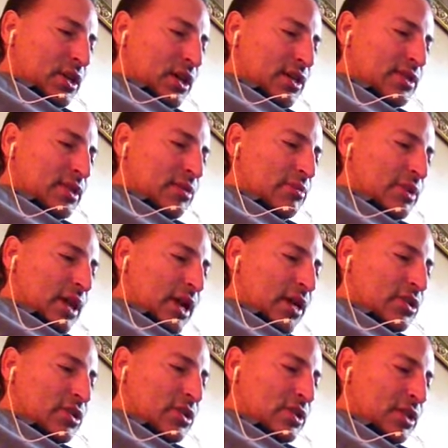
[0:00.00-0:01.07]
It seems
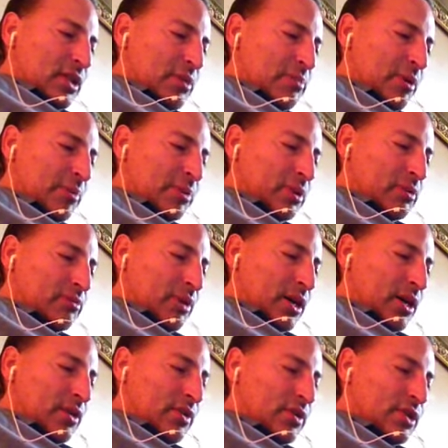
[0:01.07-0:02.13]
anxious to let people
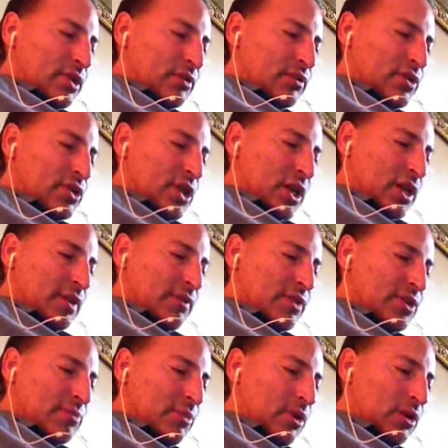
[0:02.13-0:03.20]
admire the silver shade of the
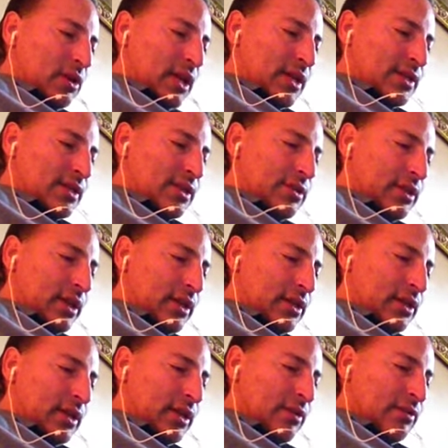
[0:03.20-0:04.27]
small
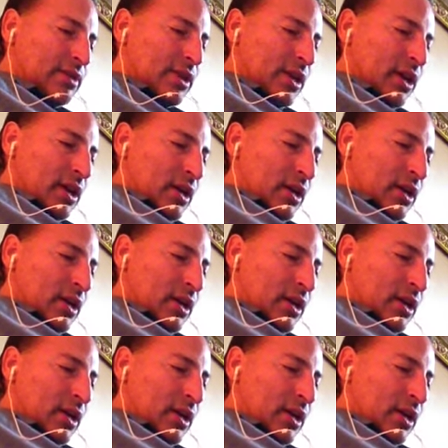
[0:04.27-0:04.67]
lanceolate leaves,